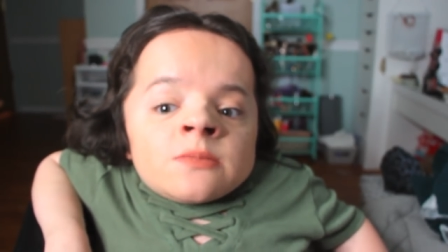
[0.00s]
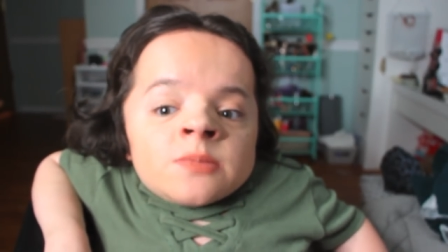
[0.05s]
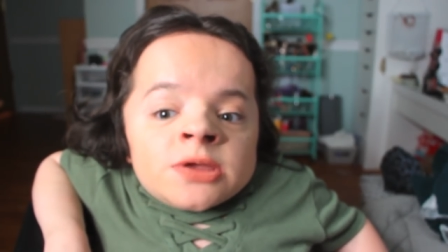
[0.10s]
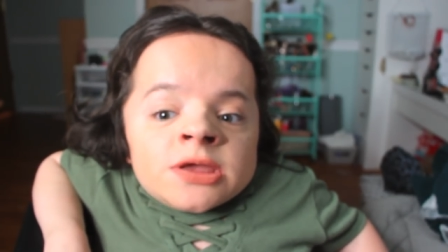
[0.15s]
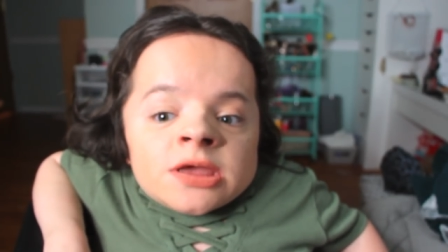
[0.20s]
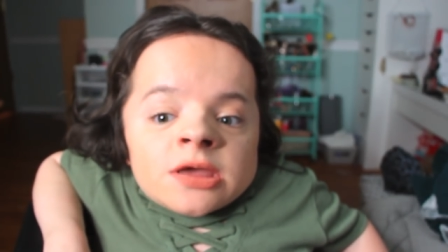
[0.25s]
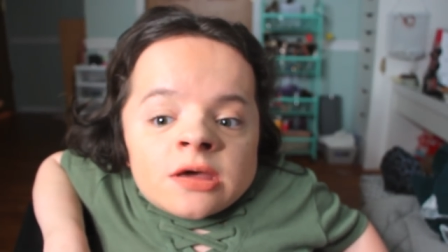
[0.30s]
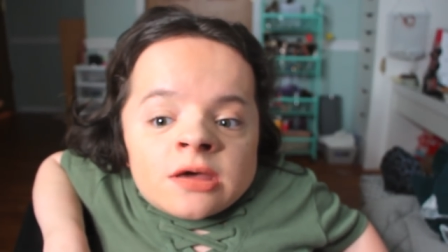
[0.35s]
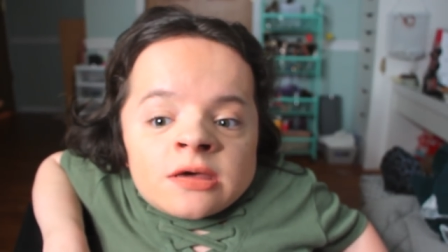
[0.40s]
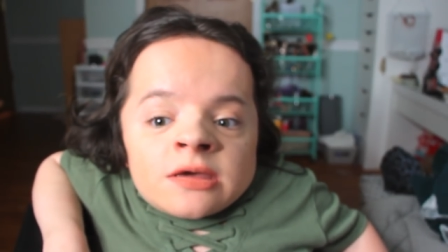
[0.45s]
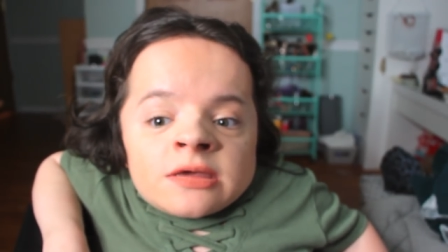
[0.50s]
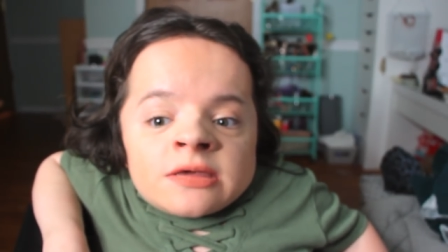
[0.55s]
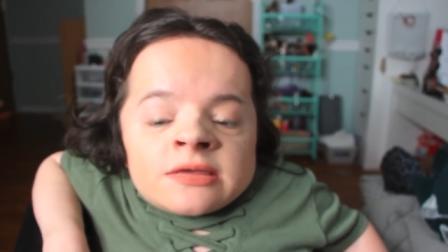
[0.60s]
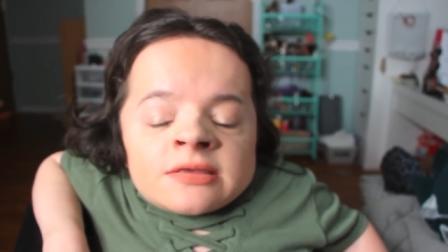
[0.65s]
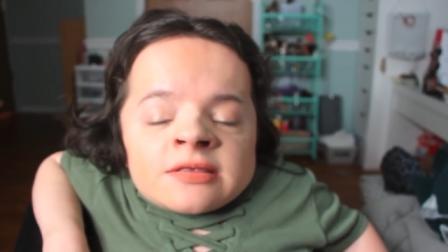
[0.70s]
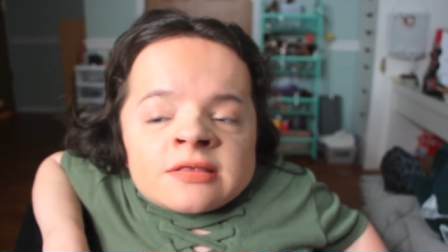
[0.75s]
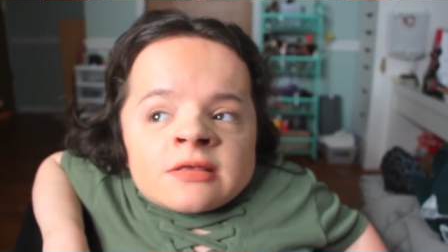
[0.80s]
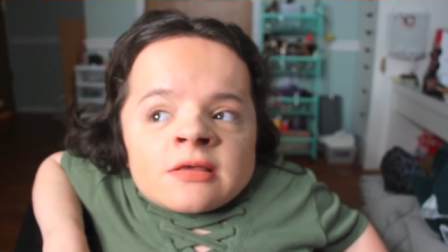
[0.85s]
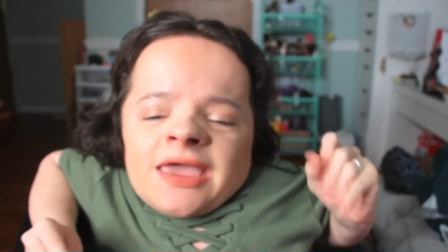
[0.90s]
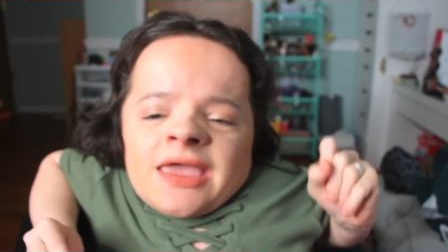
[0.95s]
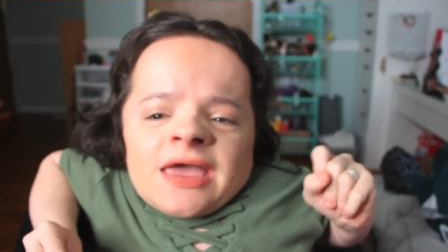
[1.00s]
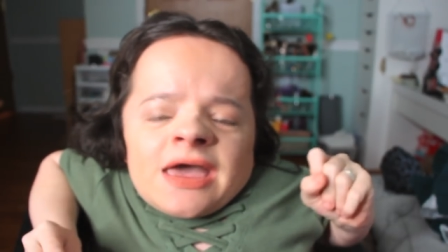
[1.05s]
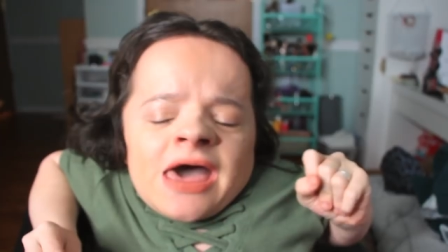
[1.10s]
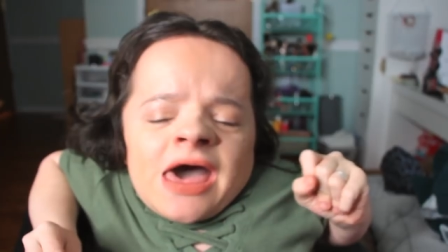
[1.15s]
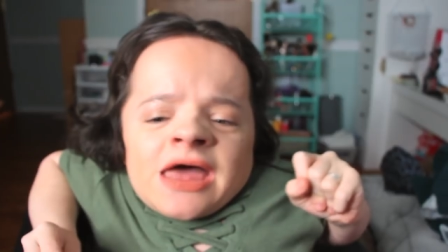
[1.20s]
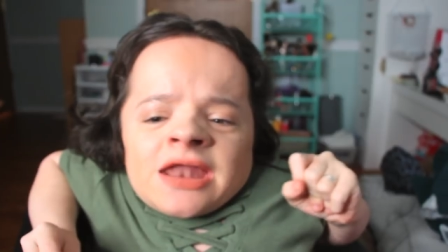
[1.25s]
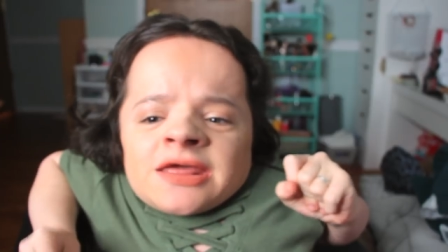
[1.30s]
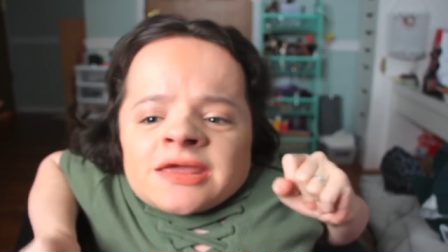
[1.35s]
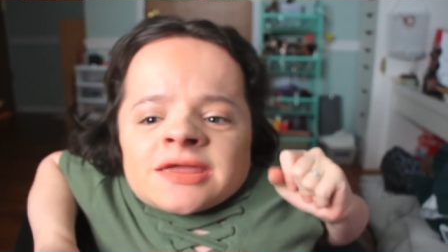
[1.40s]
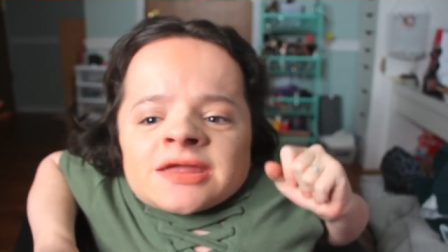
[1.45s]
because
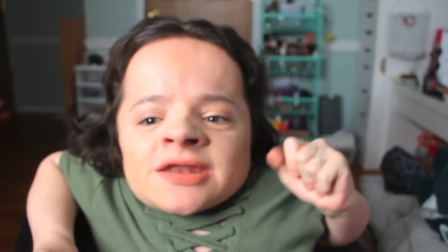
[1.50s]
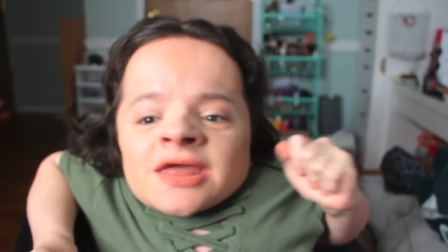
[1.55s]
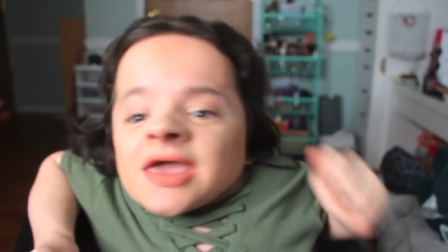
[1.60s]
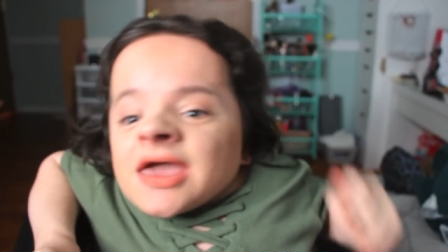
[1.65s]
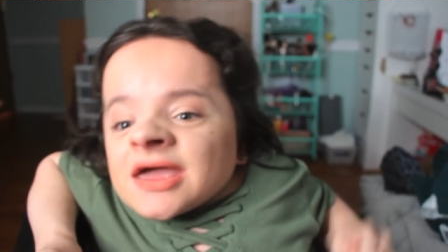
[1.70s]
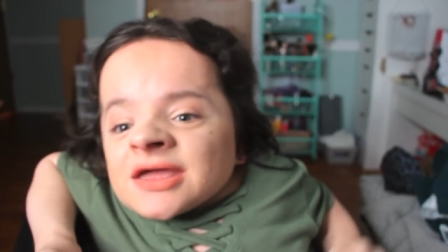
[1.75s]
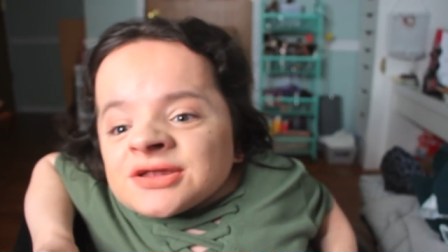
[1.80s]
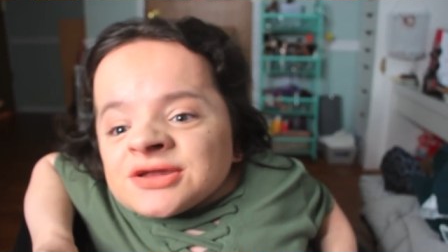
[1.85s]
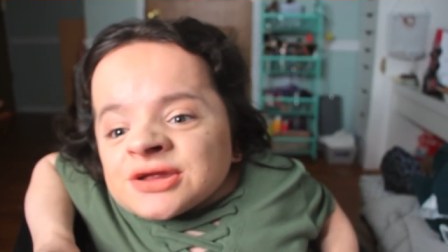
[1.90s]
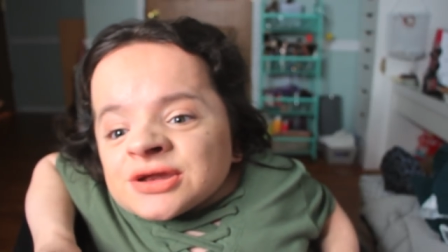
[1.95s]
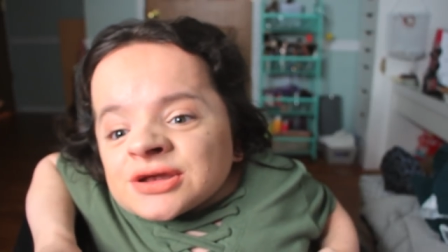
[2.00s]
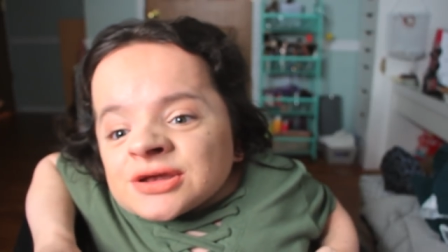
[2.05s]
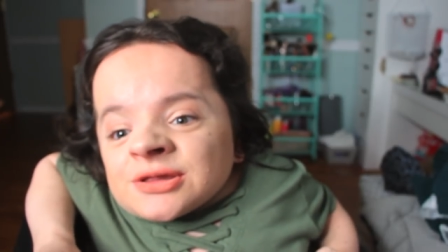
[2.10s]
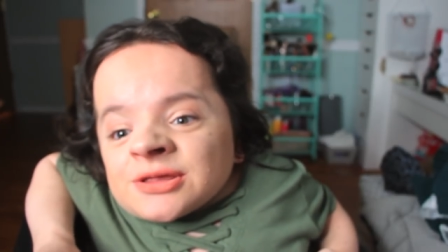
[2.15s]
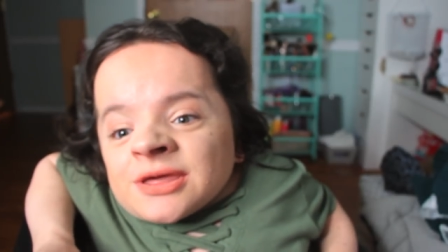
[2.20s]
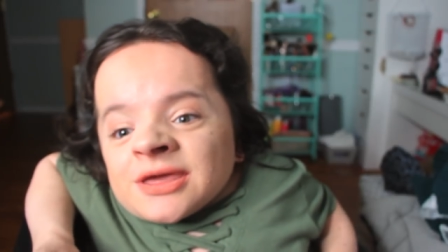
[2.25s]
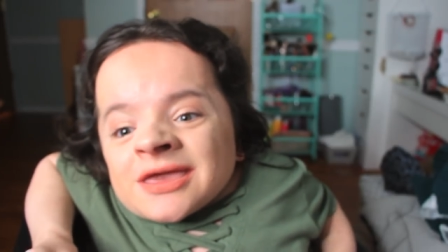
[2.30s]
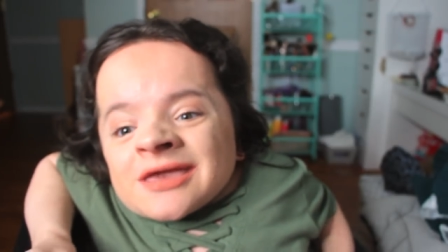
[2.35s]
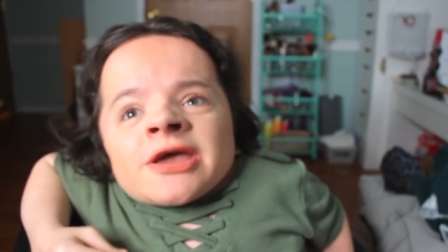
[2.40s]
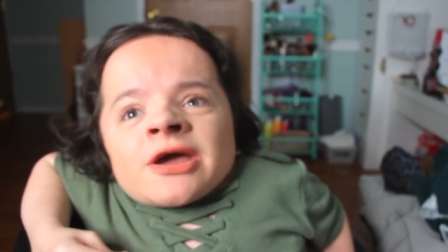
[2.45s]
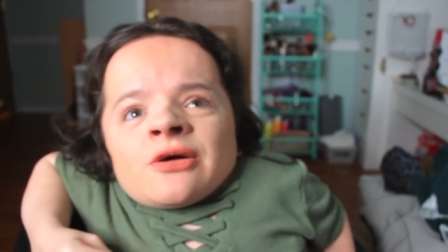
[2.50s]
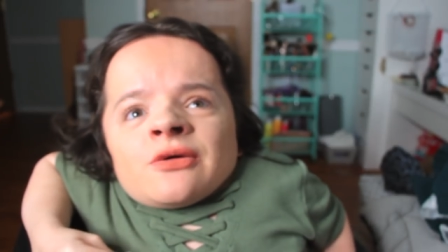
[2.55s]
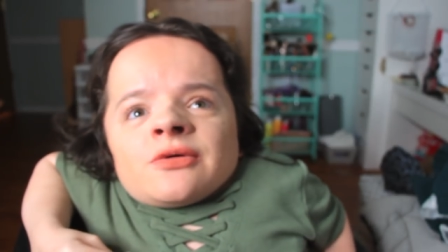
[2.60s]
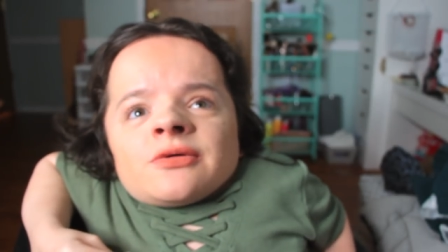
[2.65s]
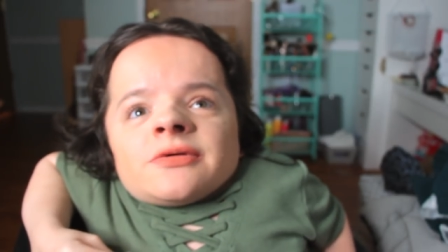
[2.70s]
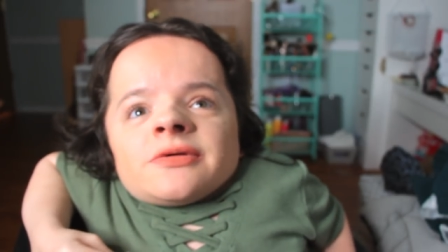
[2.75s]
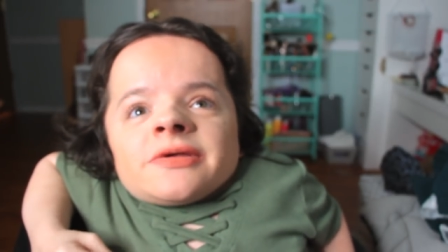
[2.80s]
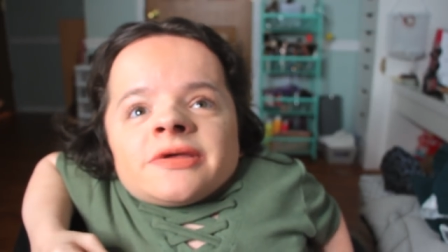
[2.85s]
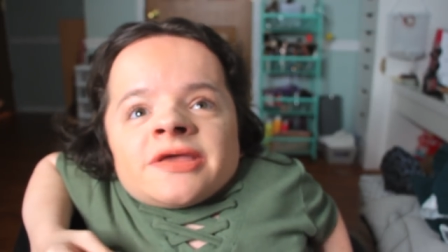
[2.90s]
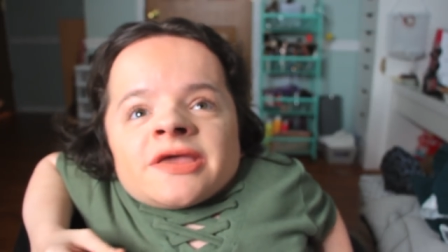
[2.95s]
chaotic and hectic to like pick
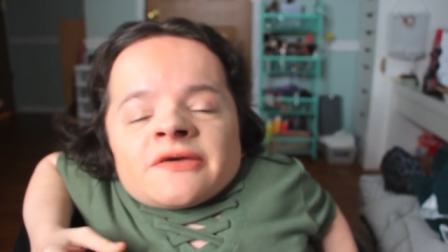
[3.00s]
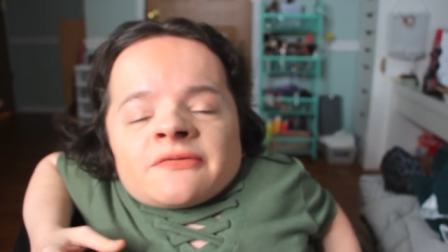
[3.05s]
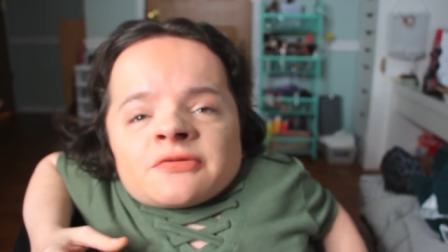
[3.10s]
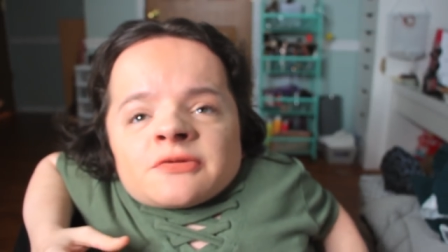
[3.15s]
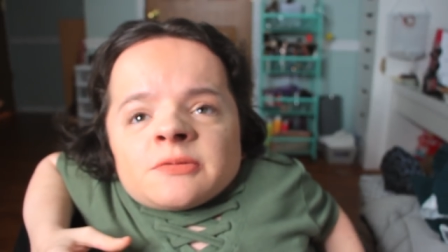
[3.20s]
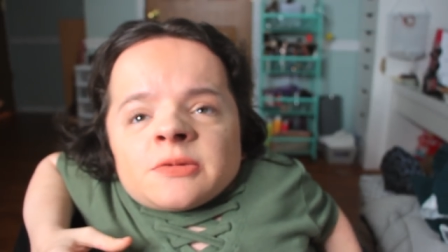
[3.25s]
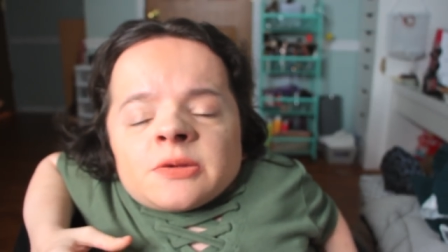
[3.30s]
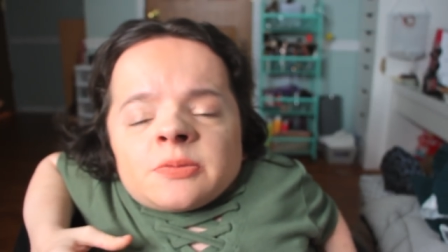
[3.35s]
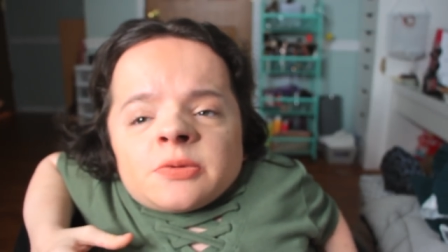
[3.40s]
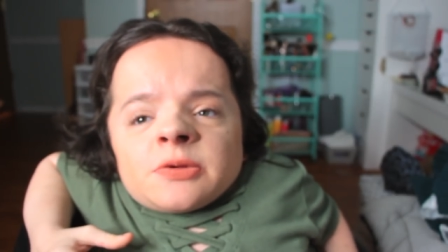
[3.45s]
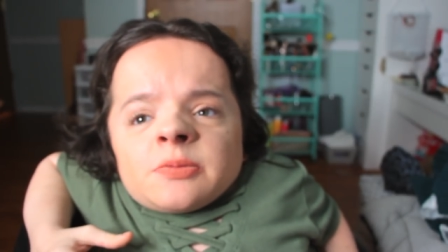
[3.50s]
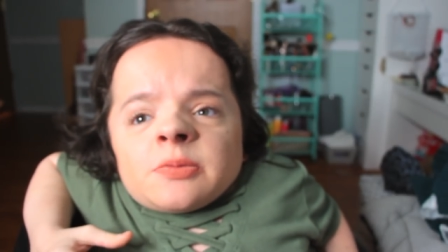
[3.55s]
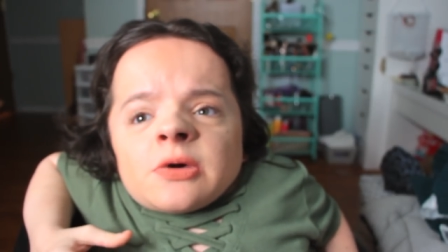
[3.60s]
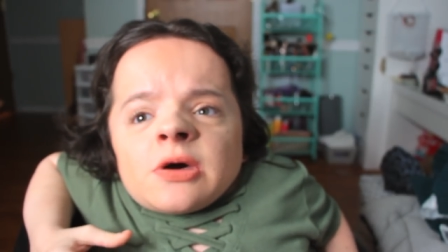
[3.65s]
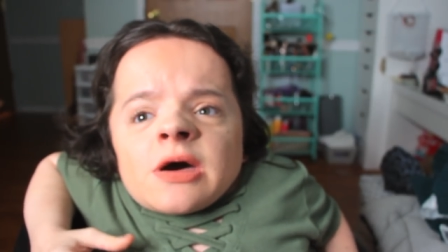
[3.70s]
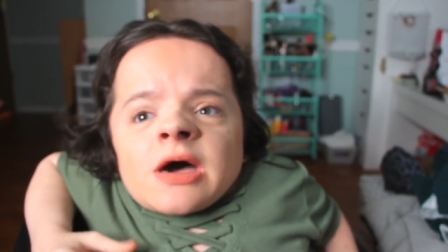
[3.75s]
out gifts with people.